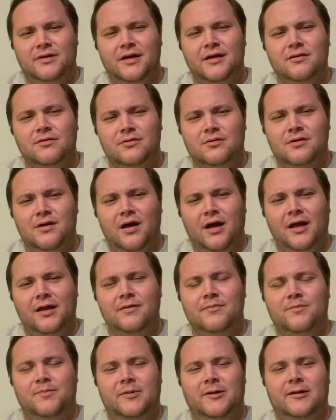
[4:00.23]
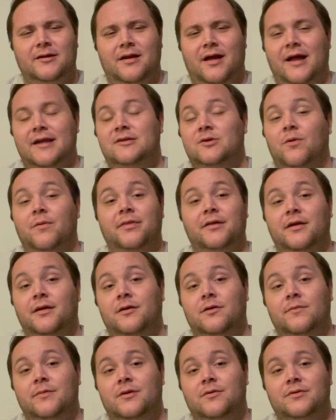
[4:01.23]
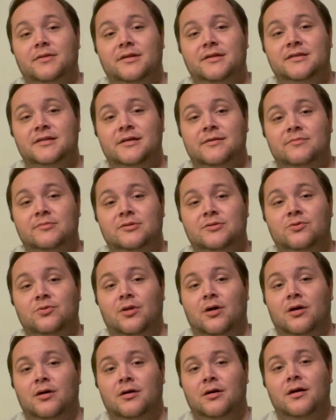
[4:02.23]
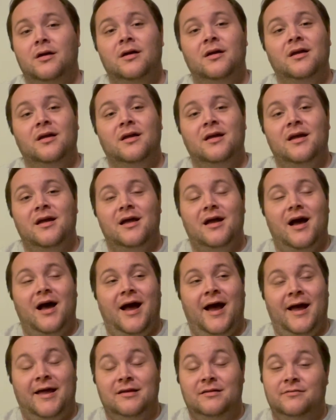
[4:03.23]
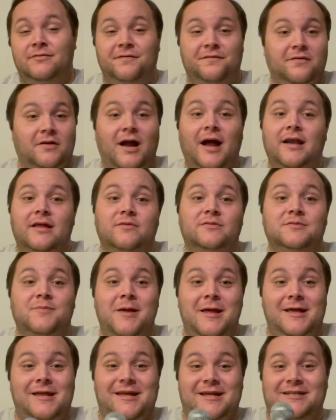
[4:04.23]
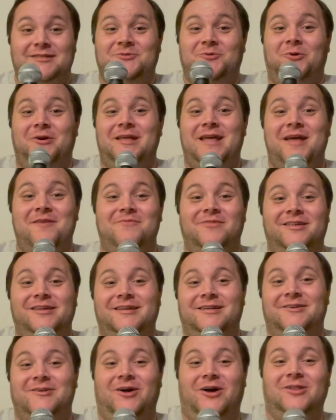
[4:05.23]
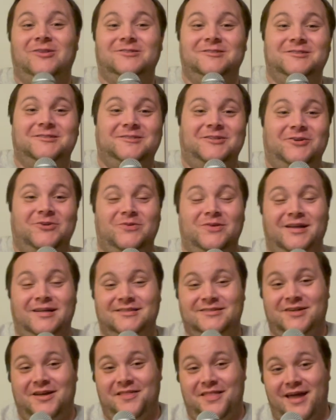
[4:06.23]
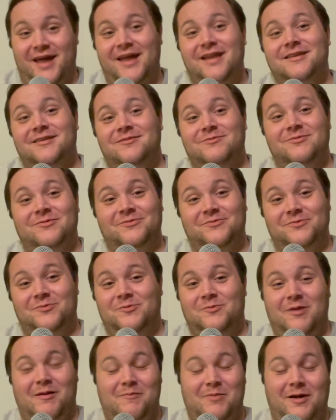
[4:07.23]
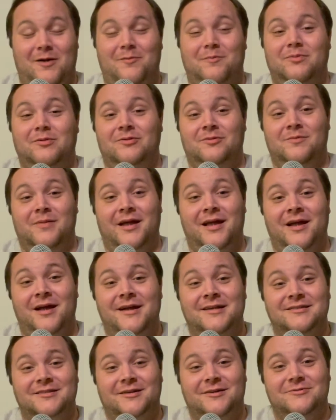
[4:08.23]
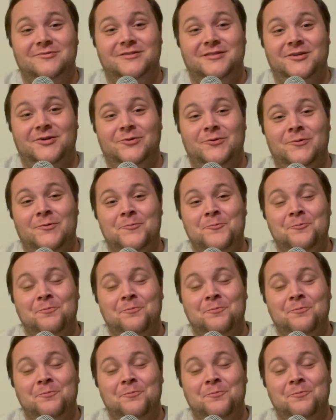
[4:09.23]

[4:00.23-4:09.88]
yet or not, but I don't think he'll be with the team too long. I forgot he was making $28 million too, and I saw that. It about blew my eyes out too.